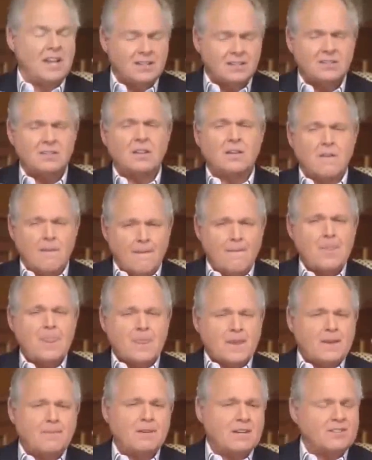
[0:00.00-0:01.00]
I mean, that's
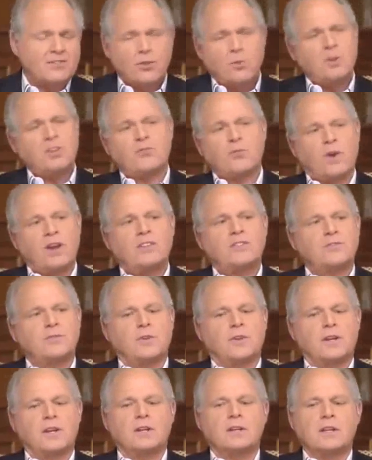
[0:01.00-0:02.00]
because nobody's
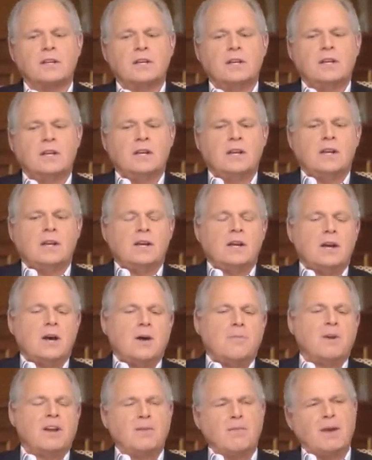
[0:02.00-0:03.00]
raised for that.
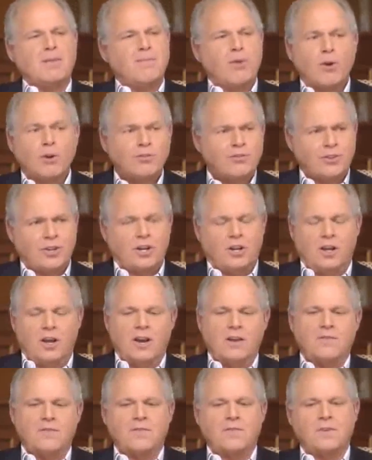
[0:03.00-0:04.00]
But in my personal
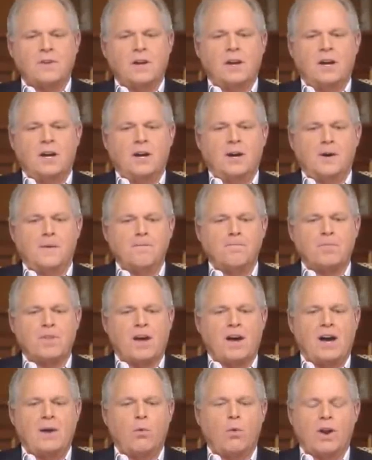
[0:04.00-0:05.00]
life,
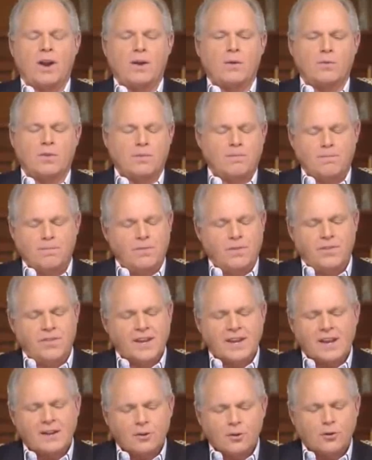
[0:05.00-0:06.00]
the
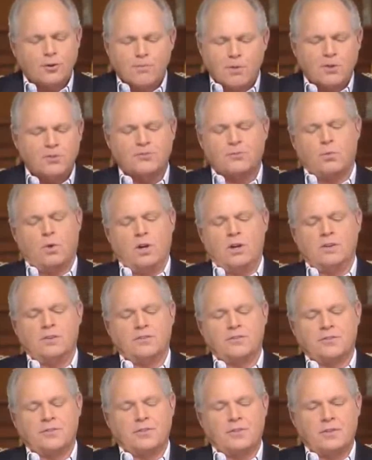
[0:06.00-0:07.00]
thing I learned most
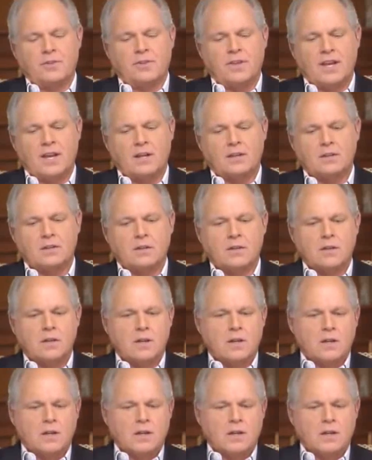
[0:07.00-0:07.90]
was that